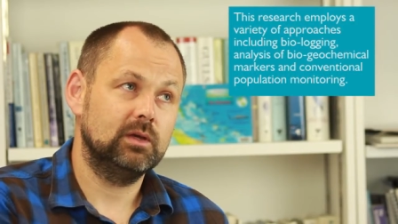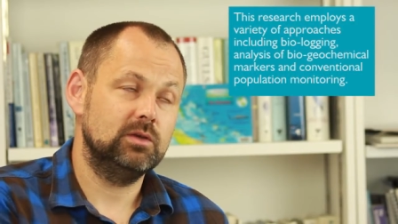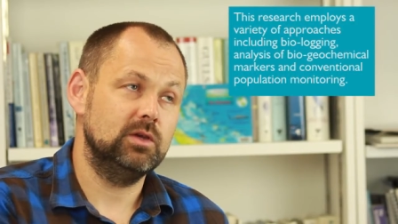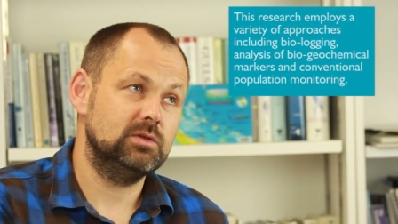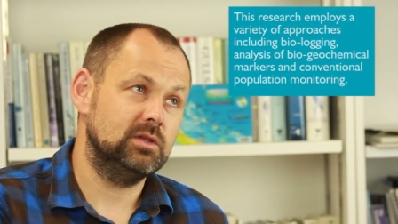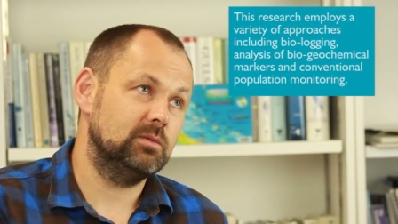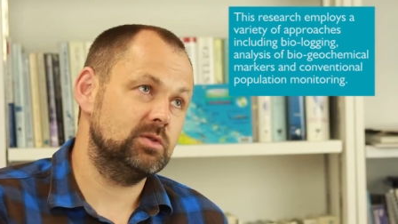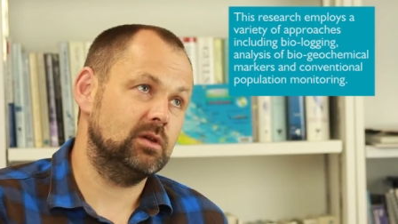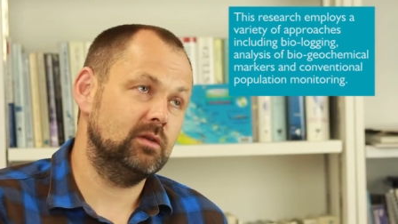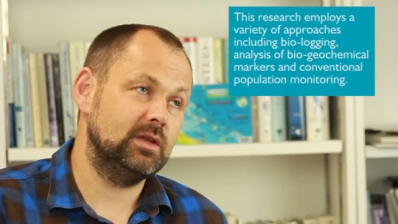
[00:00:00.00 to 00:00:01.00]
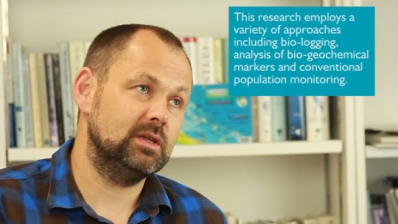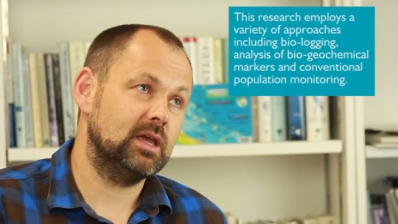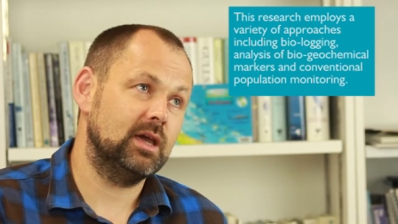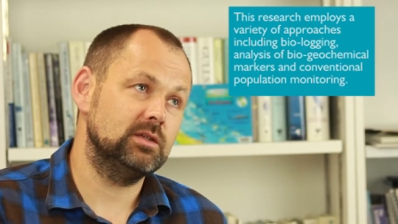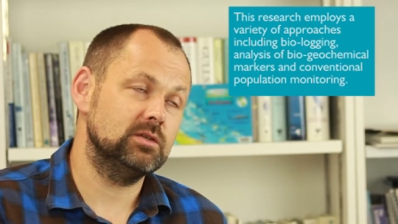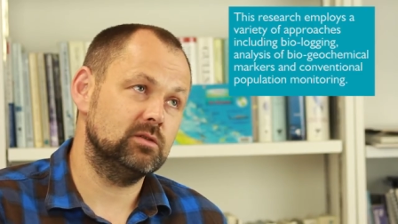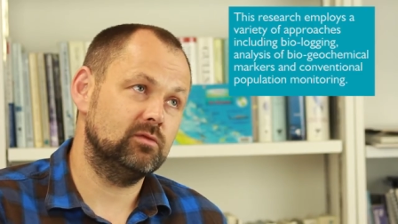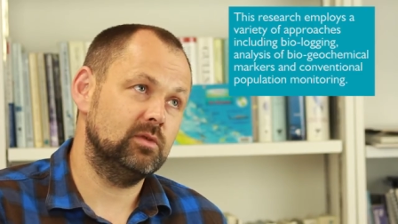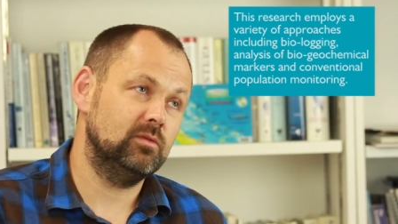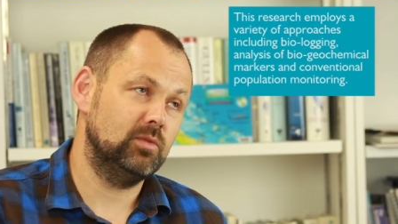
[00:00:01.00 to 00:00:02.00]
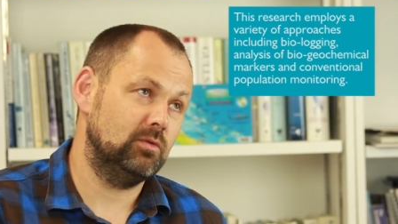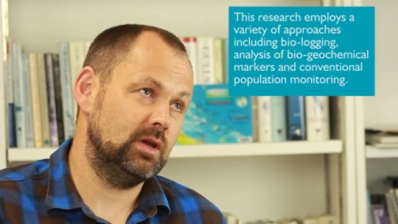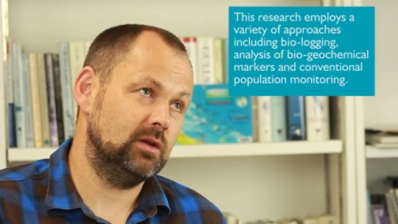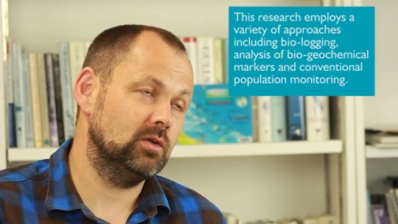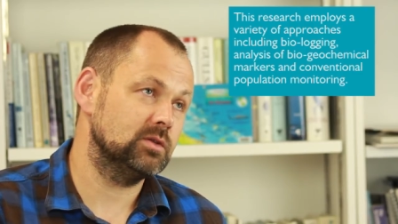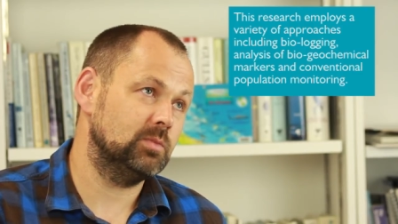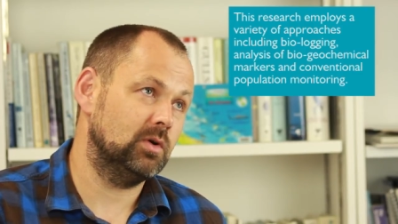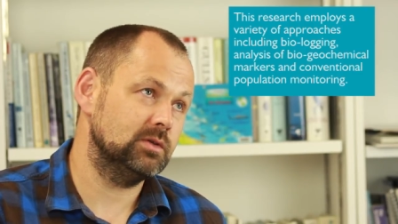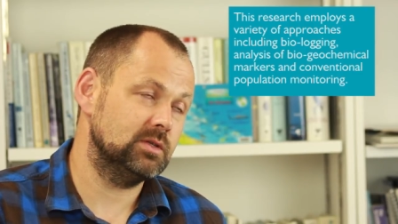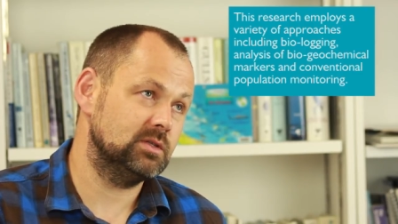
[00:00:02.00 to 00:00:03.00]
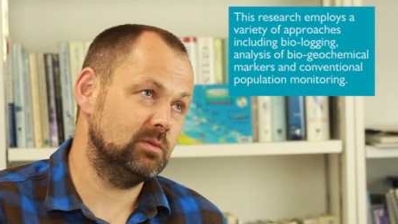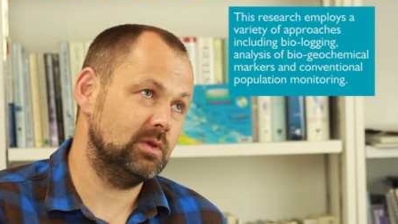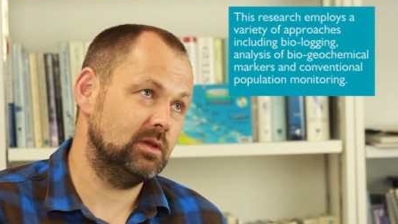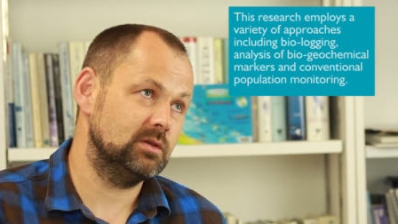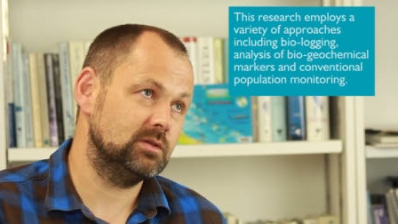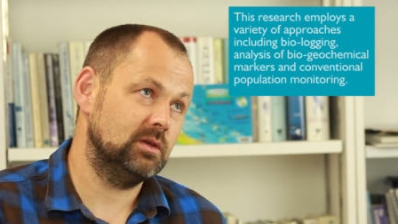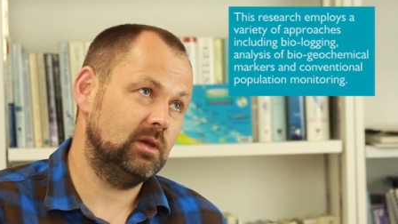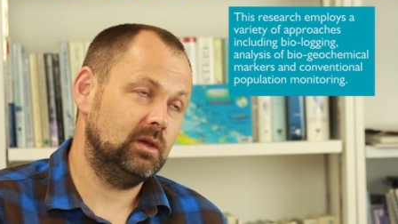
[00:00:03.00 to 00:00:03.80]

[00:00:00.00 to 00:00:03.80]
using them as kind of indicators of marine hotspots is something that's